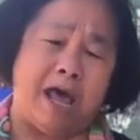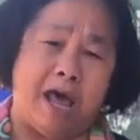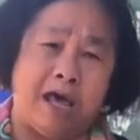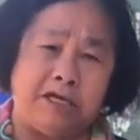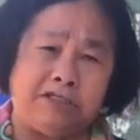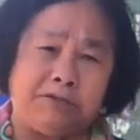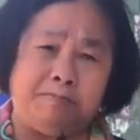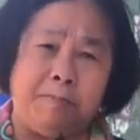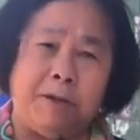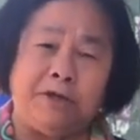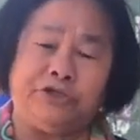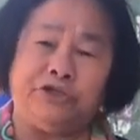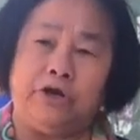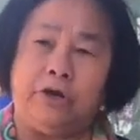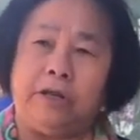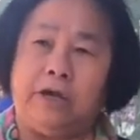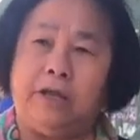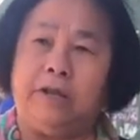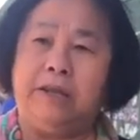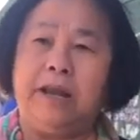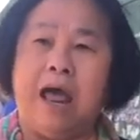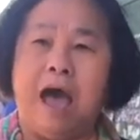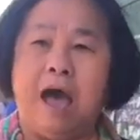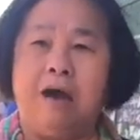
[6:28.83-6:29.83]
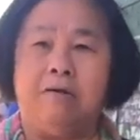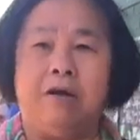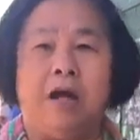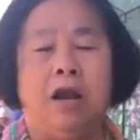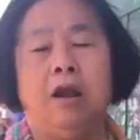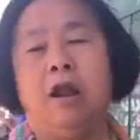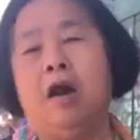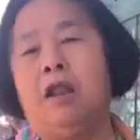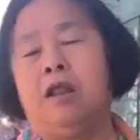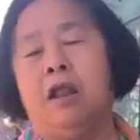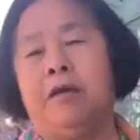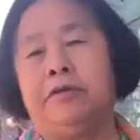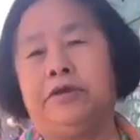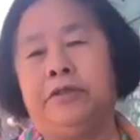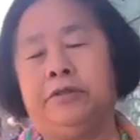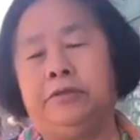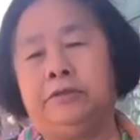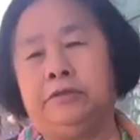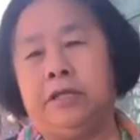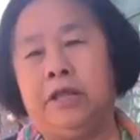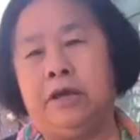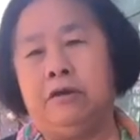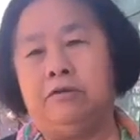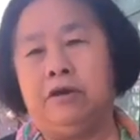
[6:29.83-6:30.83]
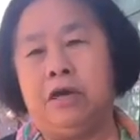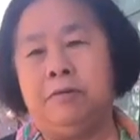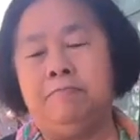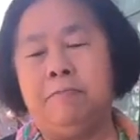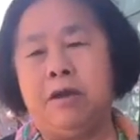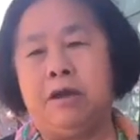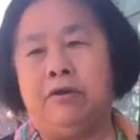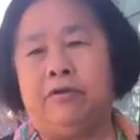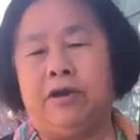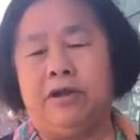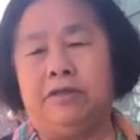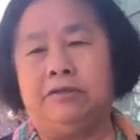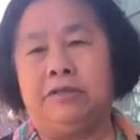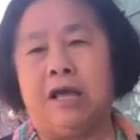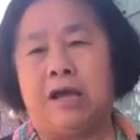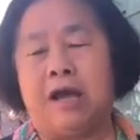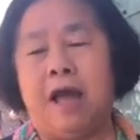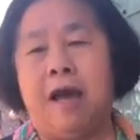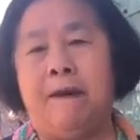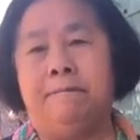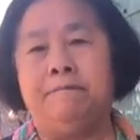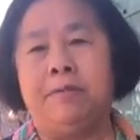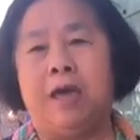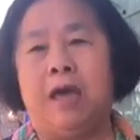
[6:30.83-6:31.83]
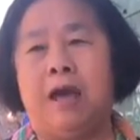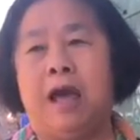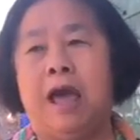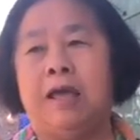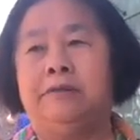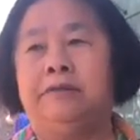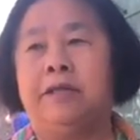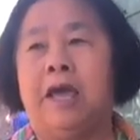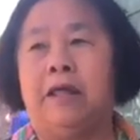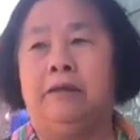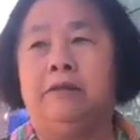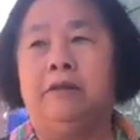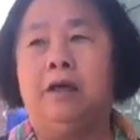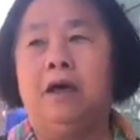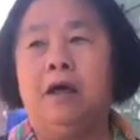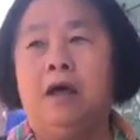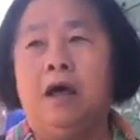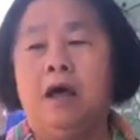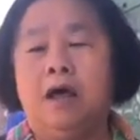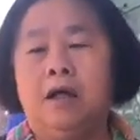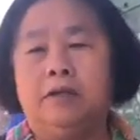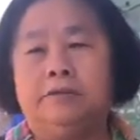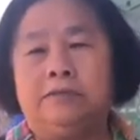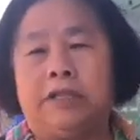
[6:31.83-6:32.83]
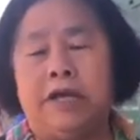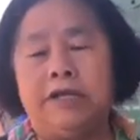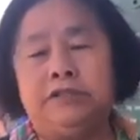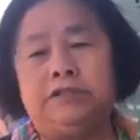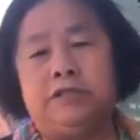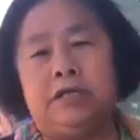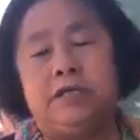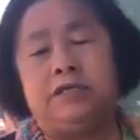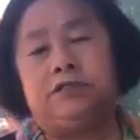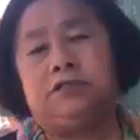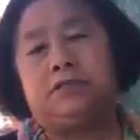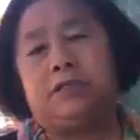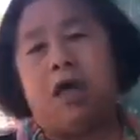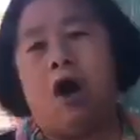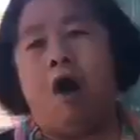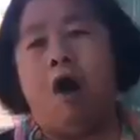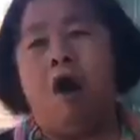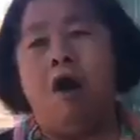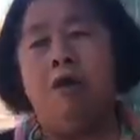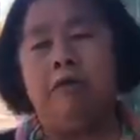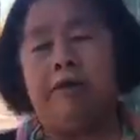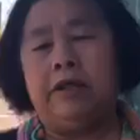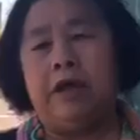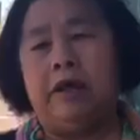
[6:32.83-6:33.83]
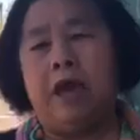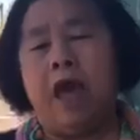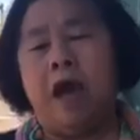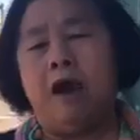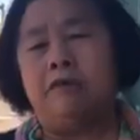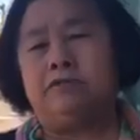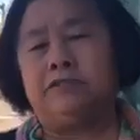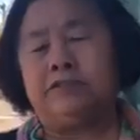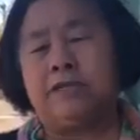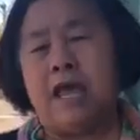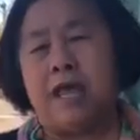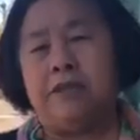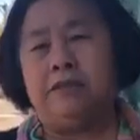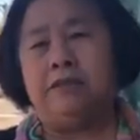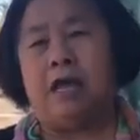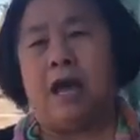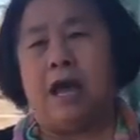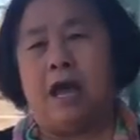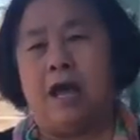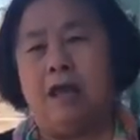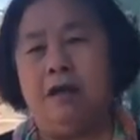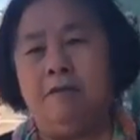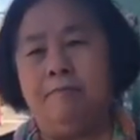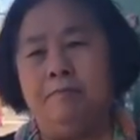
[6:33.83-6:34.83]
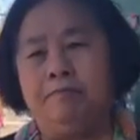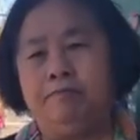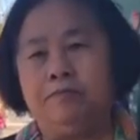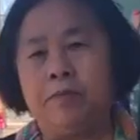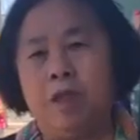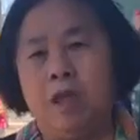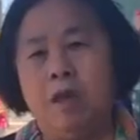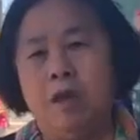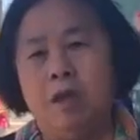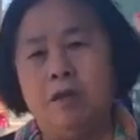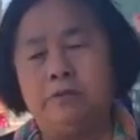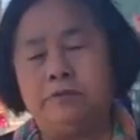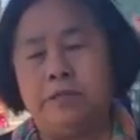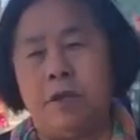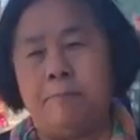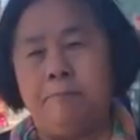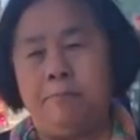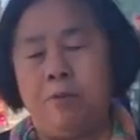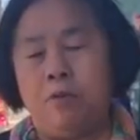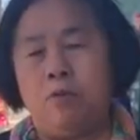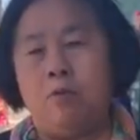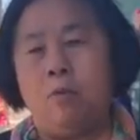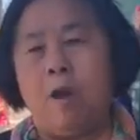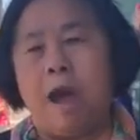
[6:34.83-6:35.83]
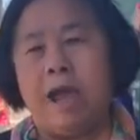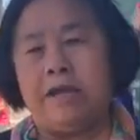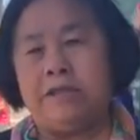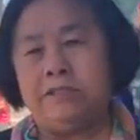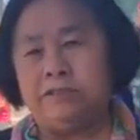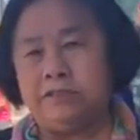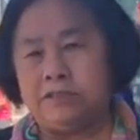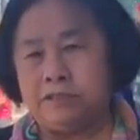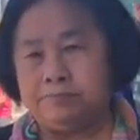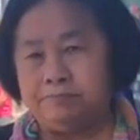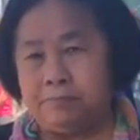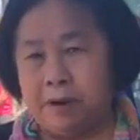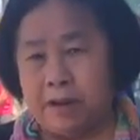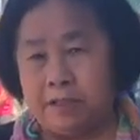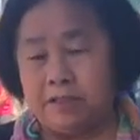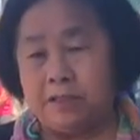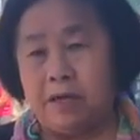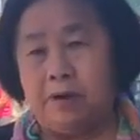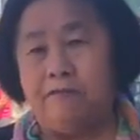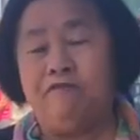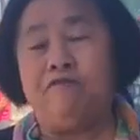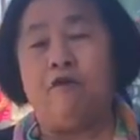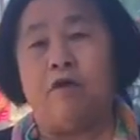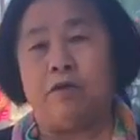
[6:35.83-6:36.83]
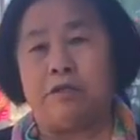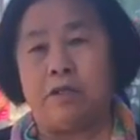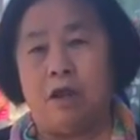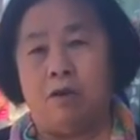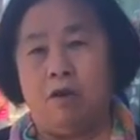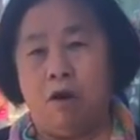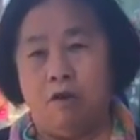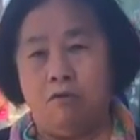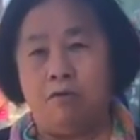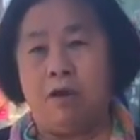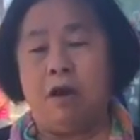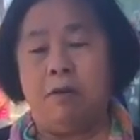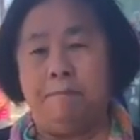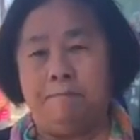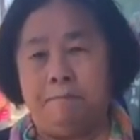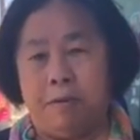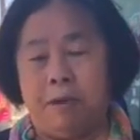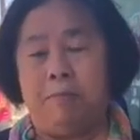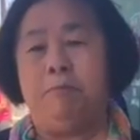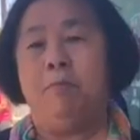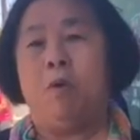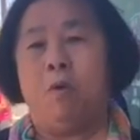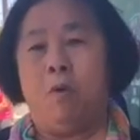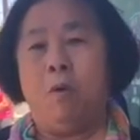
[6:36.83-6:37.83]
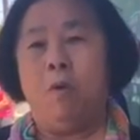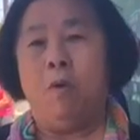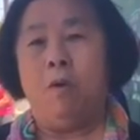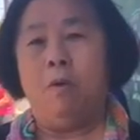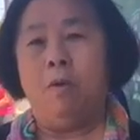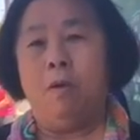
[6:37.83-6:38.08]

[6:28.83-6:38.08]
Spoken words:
Especially now, a lot of new immigrants that come here. And then this is the only health center that provide interpreter for the local people.